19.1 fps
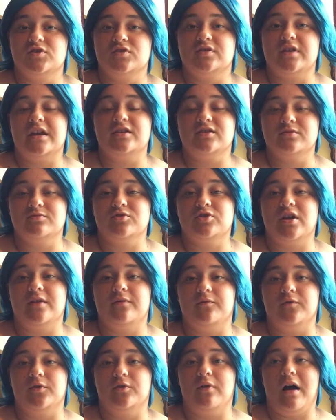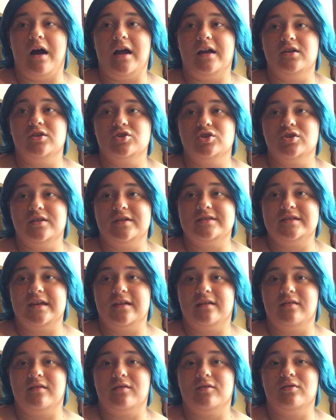Take some dried fruit. I usually
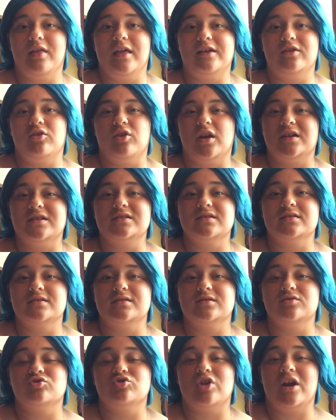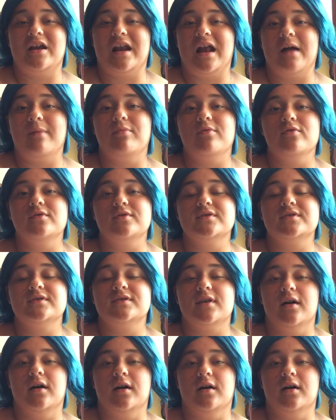take like craisins and dried apples.